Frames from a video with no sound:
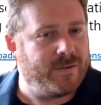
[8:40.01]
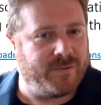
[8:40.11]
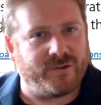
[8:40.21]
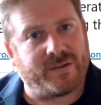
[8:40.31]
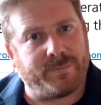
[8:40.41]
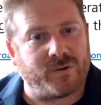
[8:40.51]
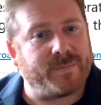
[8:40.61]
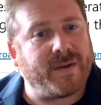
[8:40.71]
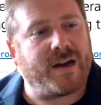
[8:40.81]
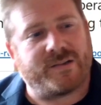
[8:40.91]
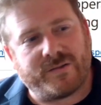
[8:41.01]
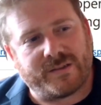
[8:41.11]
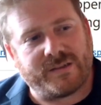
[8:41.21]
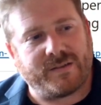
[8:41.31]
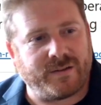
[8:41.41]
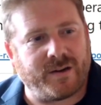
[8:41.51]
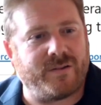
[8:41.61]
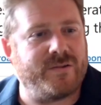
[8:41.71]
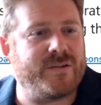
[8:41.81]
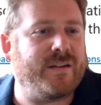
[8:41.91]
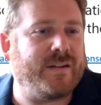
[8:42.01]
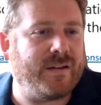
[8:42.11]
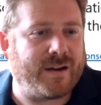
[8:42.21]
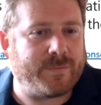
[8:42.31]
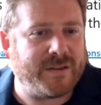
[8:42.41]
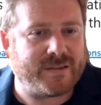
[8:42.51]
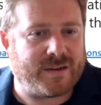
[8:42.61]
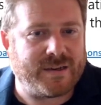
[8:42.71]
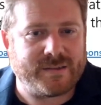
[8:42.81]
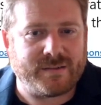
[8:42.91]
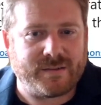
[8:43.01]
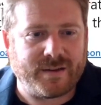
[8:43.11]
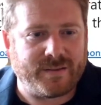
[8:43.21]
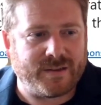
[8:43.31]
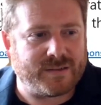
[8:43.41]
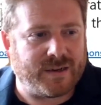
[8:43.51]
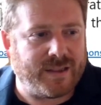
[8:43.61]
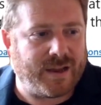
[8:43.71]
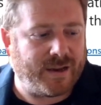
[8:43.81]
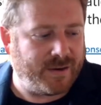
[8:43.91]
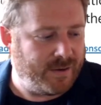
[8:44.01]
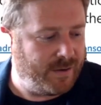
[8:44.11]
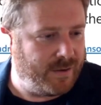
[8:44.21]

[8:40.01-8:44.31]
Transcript: using bookmarks, using it like with slides and things like that.